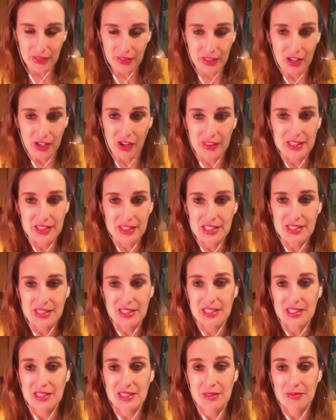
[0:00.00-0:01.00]
You know, these
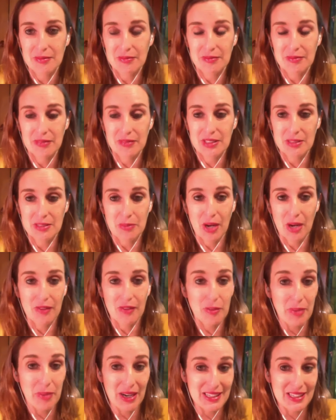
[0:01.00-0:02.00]
these are there's a
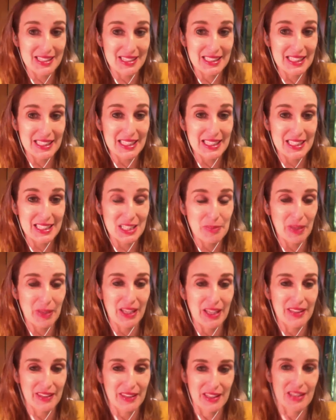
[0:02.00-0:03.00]
private practice clinics,
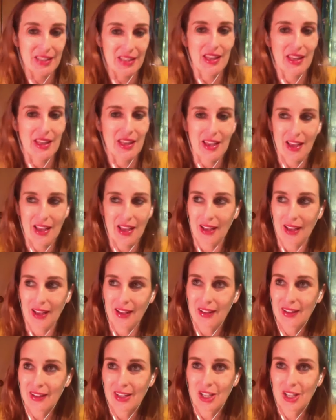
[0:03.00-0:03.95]
but they they are